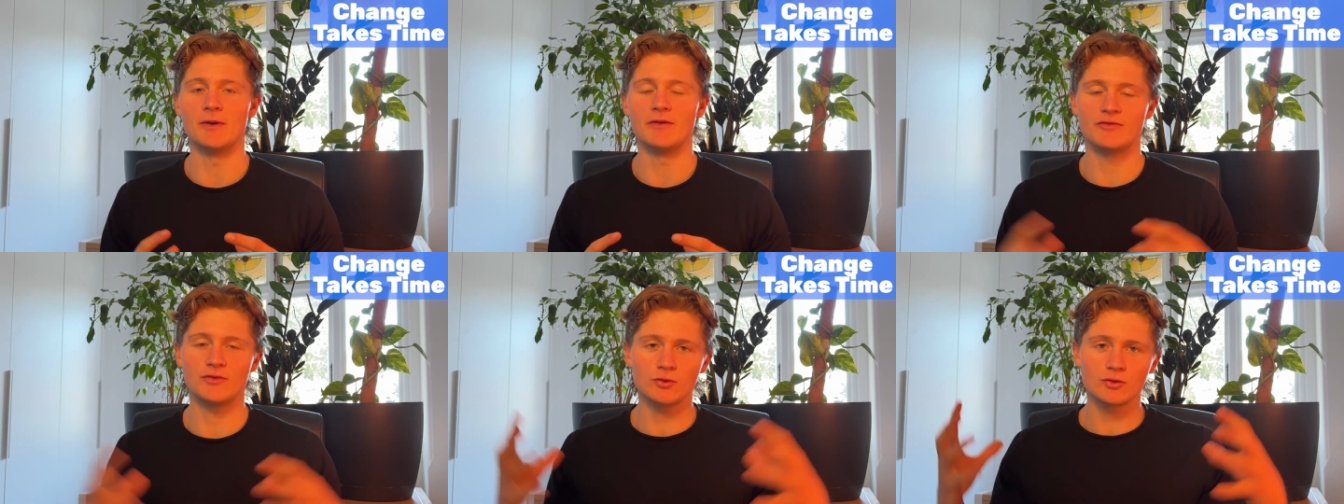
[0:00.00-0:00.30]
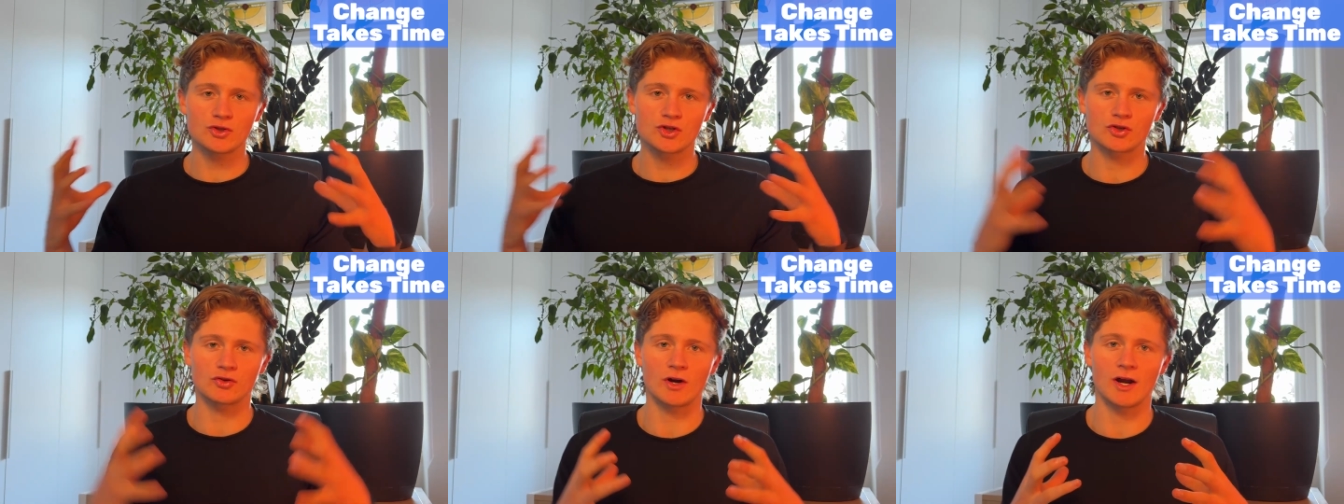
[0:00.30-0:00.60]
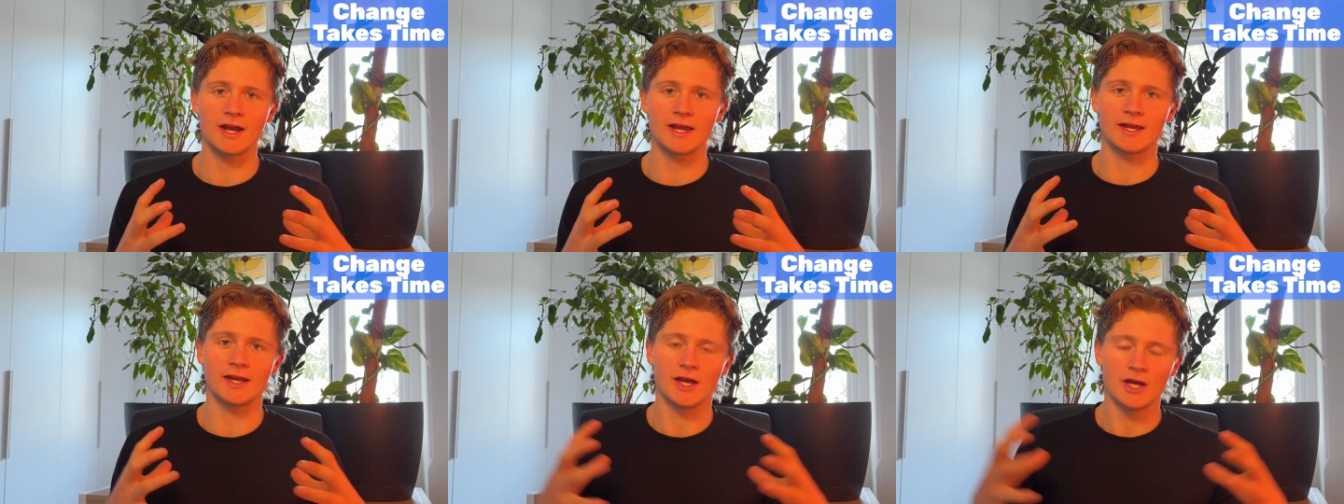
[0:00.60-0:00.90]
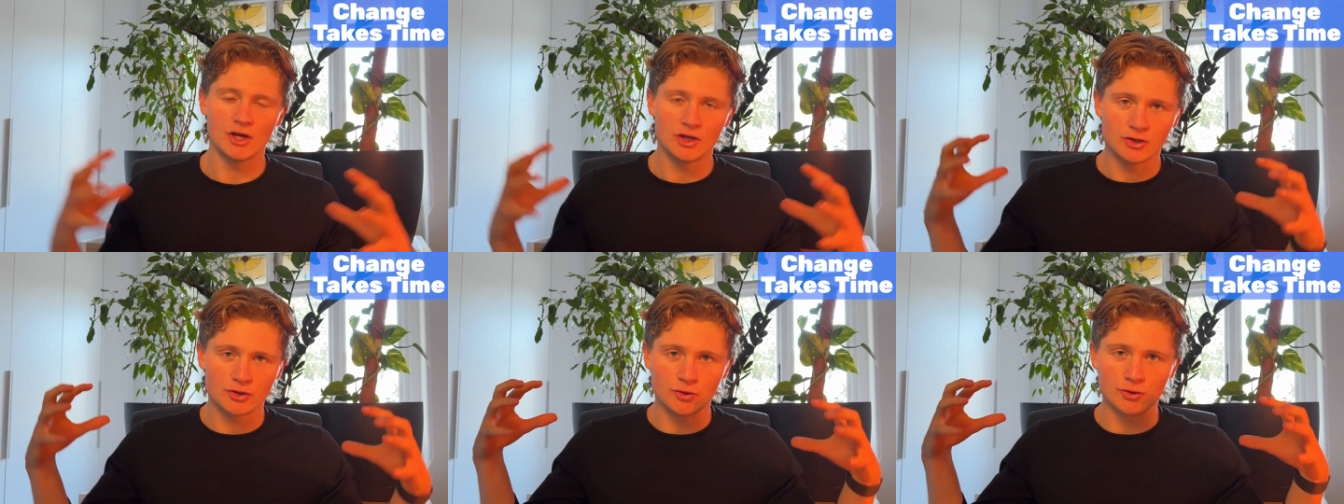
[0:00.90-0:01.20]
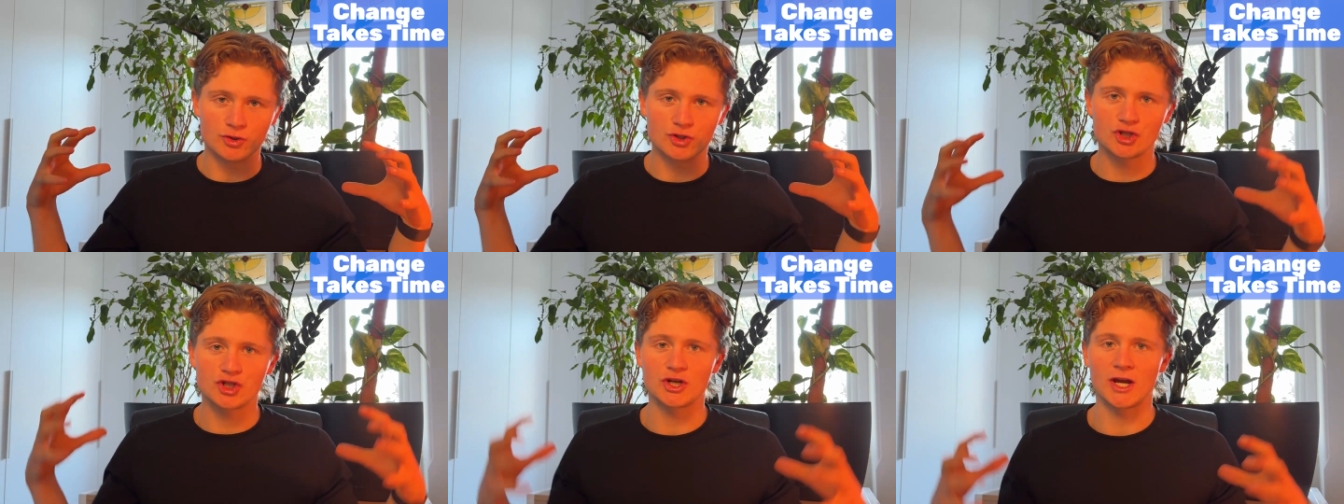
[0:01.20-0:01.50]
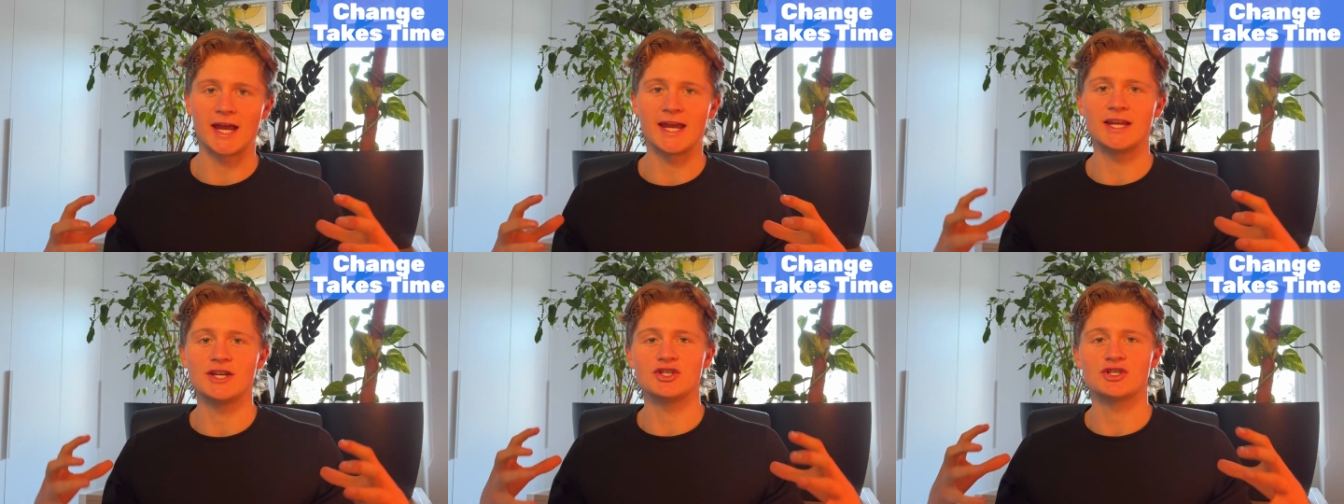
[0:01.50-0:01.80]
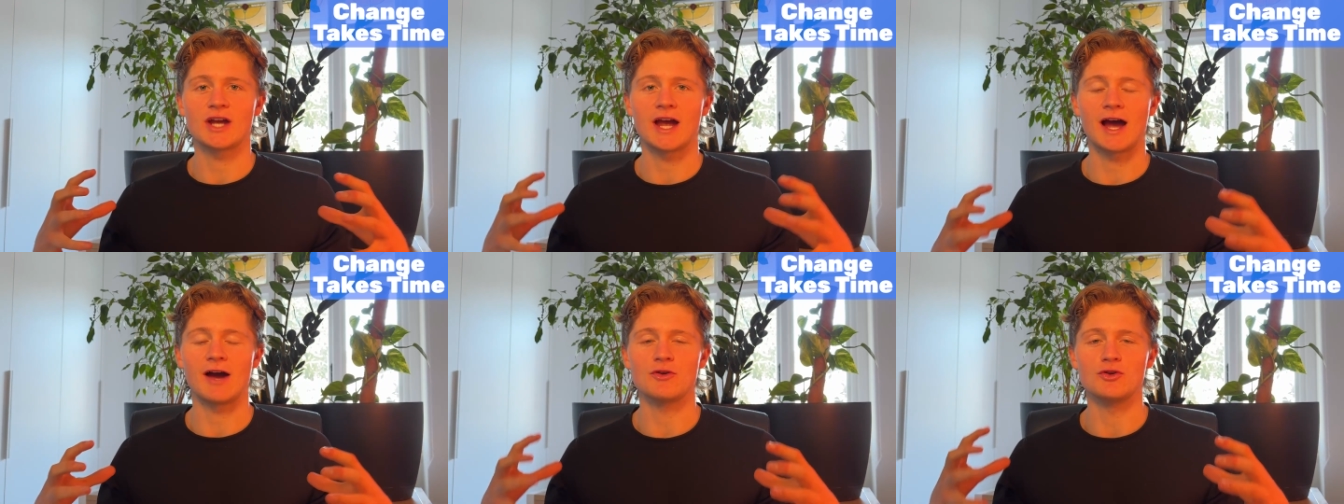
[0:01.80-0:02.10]
If you're trying to
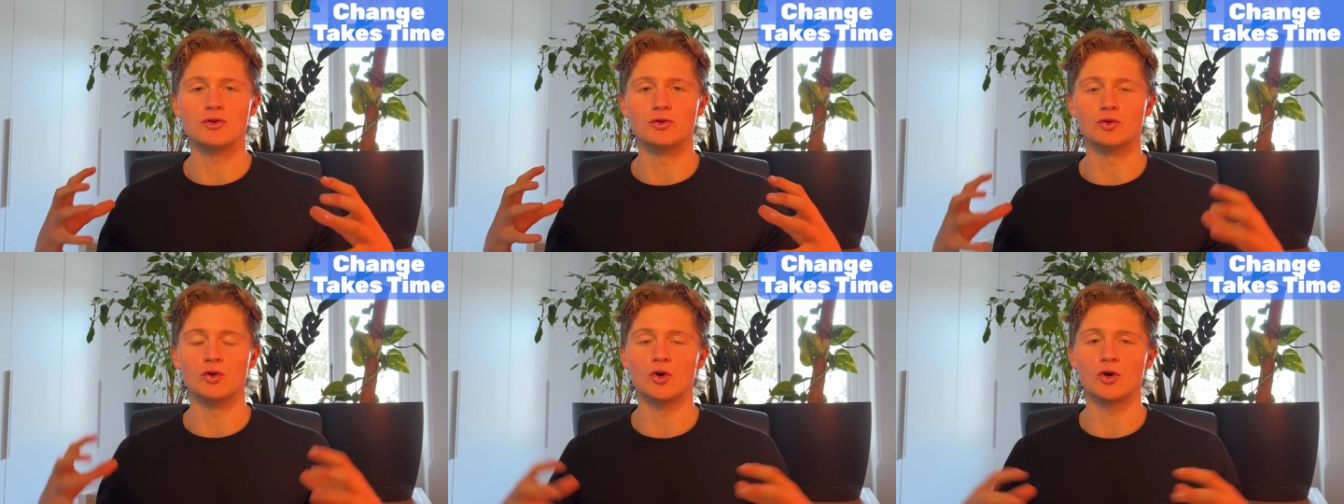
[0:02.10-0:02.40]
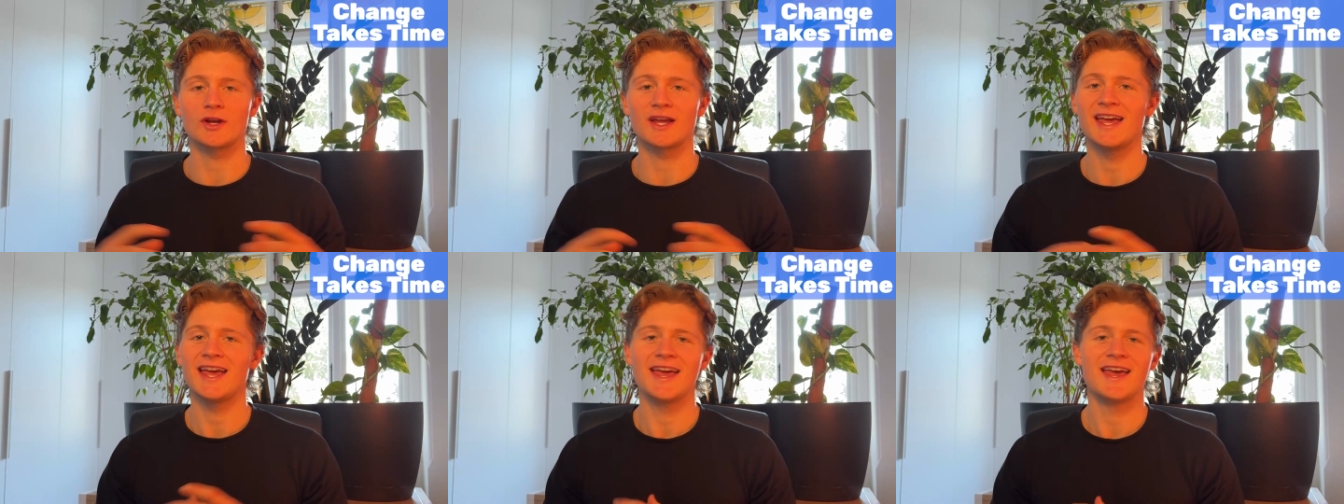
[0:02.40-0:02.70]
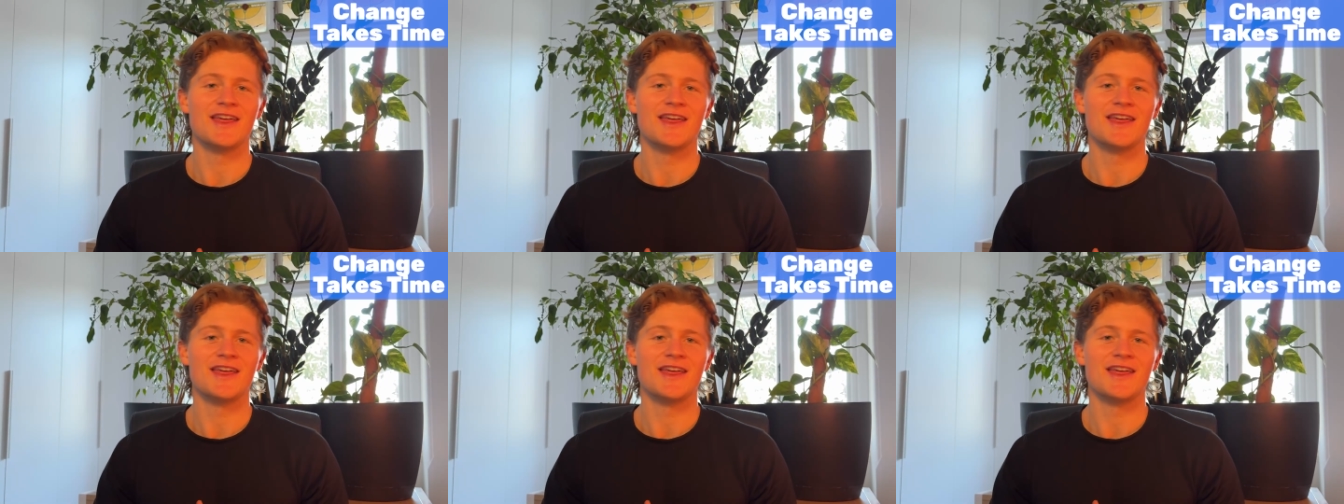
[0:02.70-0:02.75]
change how you look,